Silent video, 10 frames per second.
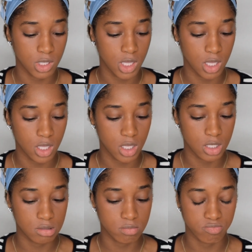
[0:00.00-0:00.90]

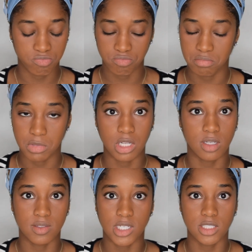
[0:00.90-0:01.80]
And I
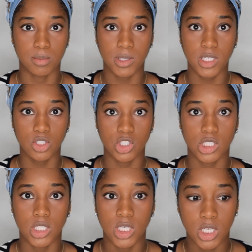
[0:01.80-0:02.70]
love that it's peach.
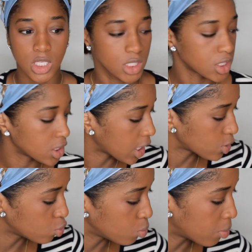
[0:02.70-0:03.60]
It's
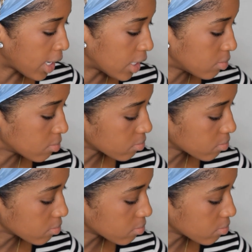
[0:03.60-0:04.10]
not too bright.